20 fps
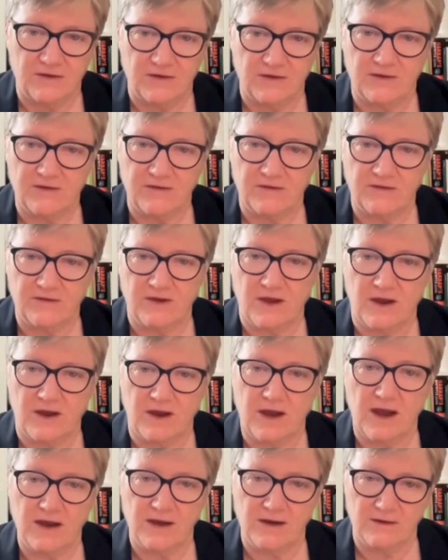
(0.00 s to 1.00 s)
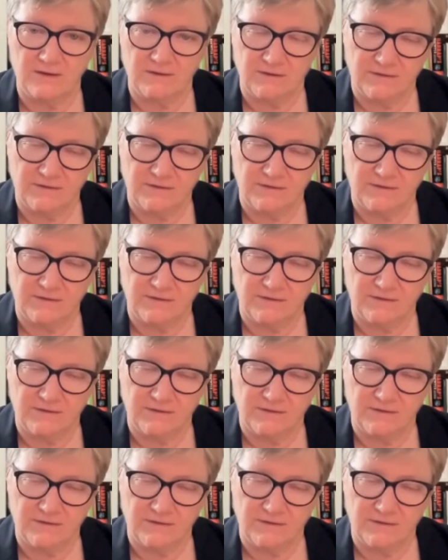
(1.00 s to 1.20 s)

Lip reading: This is a kind of